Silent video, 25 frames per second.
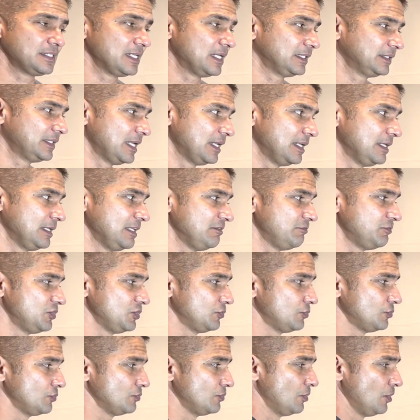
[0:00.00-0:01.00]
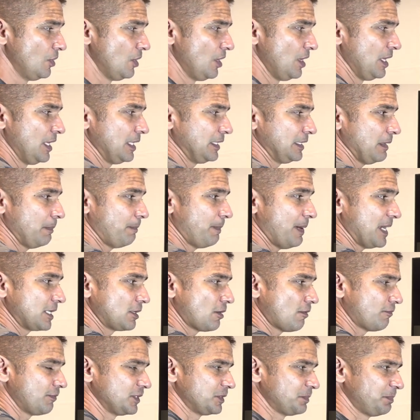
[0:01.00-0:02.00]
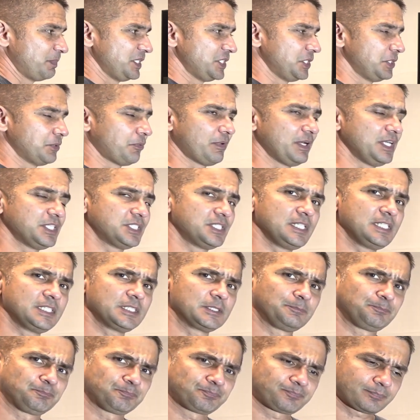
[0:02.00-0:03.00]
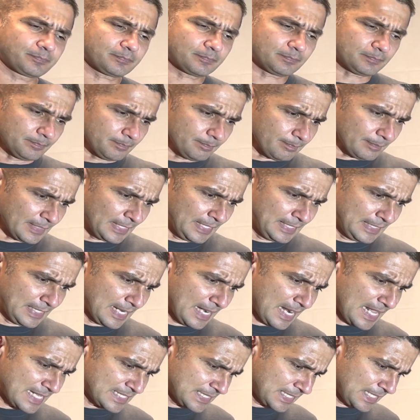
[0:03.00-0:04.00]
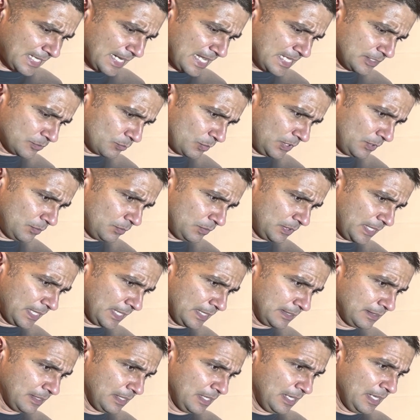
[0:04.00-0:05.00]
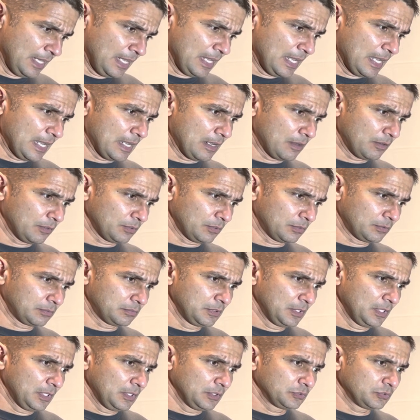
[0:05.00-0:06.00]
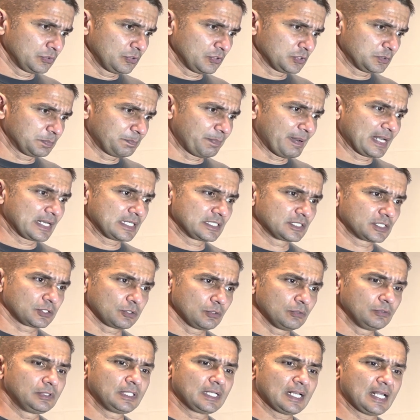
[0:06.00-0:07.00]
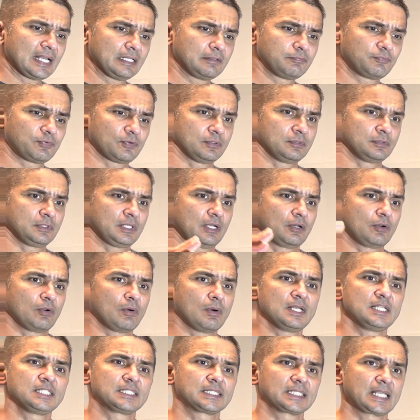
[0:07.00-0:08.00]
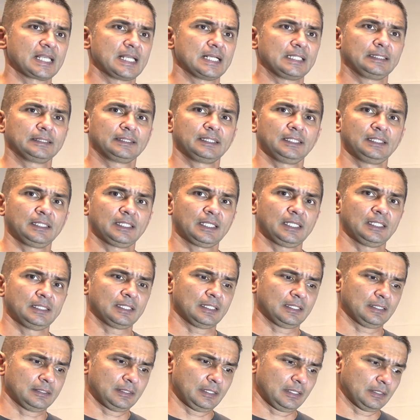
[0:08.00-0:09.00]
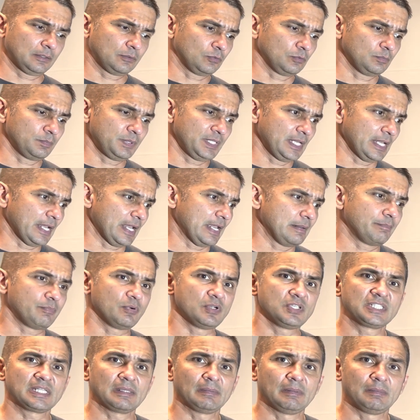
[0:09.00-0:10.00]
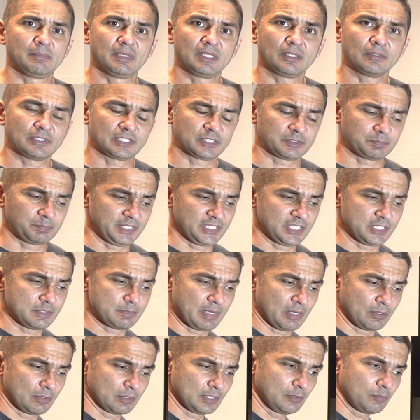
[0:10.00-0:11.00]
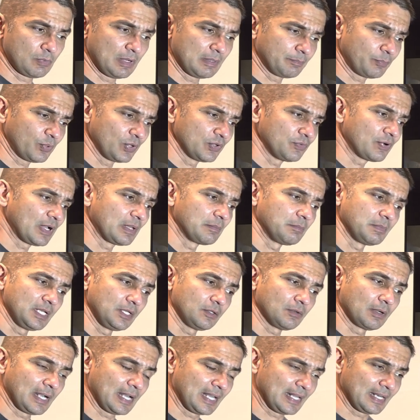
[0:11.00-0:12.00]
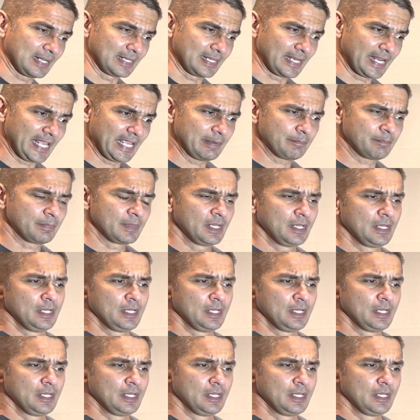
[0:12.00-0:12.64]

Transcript: that then leads you to the pattern of a species richness. In the last class, we look at how those patterns look like from the global scale, thinking that there could be 8.7 million species, but only 1.5 million had a name,